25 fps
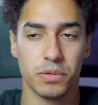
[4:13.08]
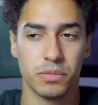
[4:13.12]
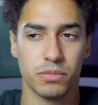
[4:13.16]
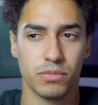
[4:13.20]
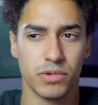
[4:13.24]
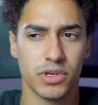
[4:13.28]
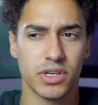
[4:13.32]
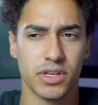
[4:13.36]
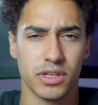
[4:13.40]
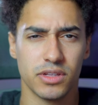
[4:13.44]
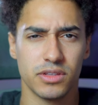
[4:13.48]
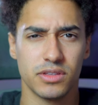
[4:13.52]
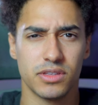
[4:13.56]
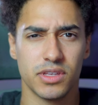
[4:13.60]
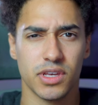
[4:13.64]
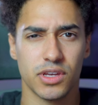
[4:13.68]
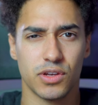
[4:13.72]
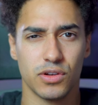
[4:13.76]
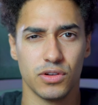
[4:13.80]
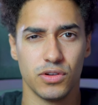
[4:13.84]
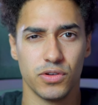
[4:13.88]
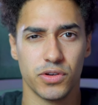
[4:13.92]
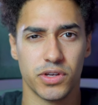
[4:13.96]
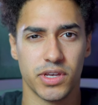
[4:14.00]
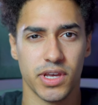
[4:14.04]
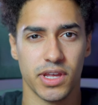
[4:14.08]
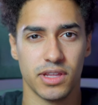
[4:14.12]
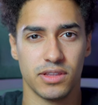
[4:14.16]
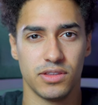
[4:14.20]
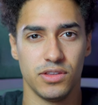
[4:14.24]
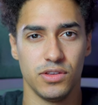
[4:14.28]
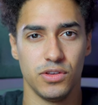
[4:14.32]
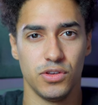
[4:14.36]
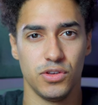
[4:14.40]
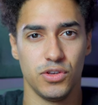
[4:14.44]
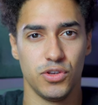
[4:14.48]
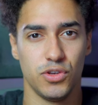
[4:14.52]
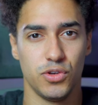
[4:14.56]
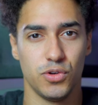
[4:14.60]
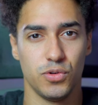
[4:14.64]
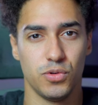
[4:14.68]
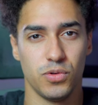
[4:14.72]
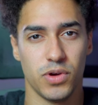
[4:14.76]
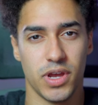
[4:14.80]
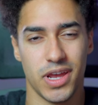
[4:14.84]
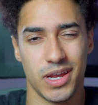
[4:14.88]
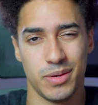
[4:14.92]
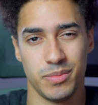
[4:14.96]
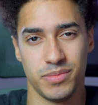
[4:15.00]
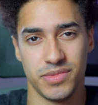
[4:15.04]
we can take a look at
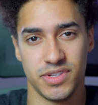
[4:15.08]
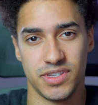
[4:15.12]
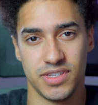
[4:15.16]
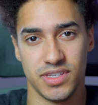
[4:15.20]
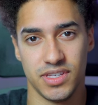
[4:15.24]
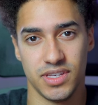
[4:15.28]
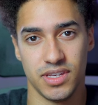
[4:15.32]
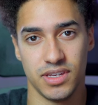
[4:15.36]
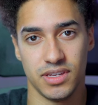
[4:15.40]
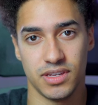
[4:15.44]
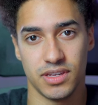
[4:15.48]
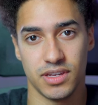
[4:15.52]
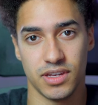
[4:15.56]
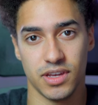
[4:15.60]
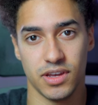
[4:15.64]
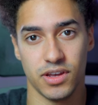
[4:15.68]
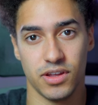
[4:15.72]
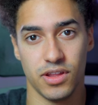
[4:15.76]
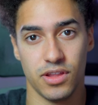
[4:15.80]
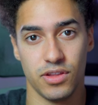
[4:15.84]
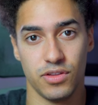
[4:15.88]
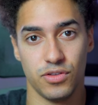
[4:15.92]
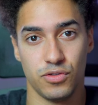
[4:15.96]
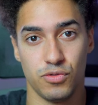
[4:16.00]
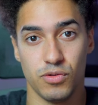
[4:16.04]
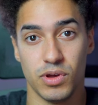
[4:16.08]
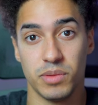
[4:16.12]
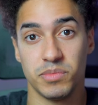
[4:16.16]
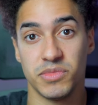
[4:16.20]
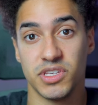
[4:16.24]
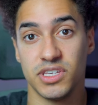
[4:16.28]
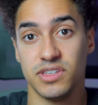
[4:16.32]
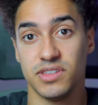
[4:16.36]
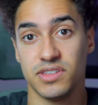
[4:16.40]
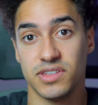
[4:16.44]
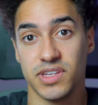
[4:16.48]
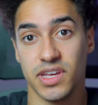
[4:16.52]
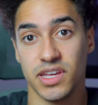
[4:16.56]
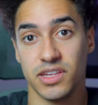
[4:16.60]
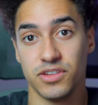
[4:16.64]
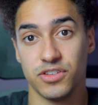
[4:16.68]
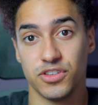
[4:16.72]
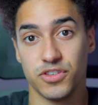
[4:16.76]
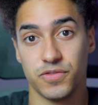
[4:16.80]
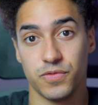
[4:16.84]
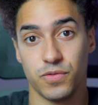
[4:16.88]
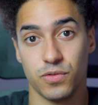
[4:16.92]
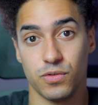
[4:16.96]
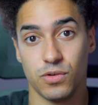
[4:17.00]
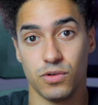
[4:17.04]
UMD. And UMD
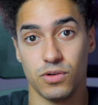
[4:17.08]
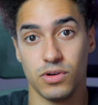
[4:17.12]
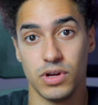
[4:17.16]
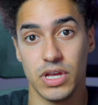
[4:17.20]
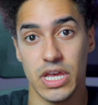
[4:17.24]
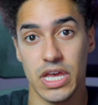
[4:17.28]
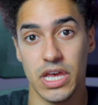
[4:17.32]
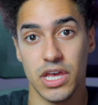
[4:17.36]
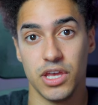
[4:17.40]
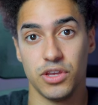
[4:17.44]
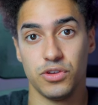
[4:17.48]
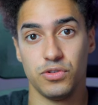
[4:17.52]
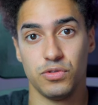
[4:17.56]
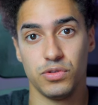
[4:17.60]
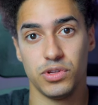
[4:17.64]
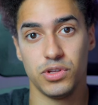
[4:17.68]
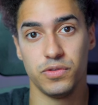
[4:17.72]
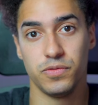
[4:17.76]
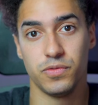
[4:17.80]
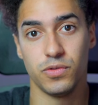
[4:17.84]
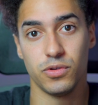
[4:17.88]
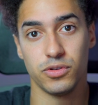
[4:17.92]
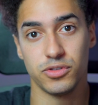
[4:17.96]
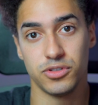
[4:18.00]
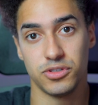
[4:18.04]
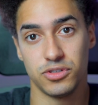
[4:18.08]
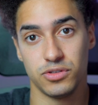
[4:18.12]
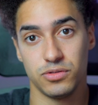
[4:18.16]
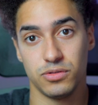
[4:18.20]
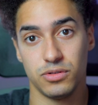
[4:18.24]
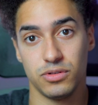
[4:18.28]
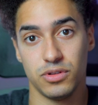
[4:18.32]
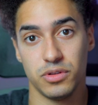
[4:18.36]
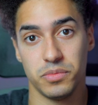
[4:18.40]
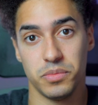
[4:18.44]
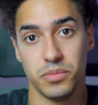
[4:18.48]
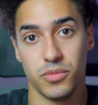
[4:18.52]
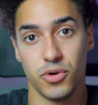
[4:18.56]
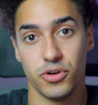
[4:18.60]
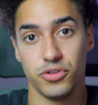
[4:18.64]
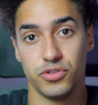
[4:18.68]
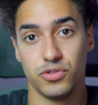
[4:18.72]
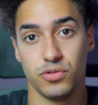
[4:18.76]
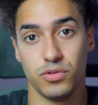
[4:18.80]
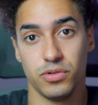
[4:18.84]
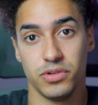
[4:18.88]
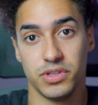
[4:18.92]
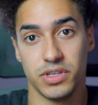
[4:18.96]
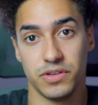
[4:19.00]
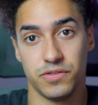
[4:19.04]
stands for Universal
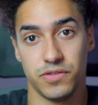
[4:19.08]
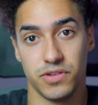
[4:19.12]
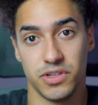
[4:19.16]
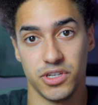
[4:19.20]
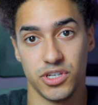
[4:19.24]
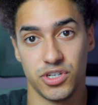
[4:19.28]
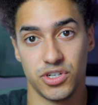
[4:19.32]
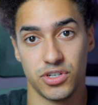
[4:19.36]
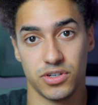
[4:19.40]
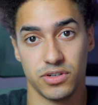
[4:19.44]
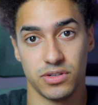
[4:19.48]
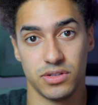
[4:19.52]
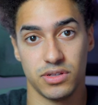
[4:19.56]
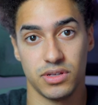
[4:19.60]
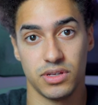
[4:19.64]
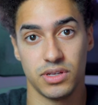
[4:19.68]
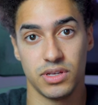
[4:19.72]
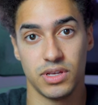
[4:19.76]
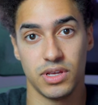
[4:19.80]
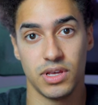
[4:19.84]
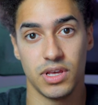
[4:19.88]
Module Definition.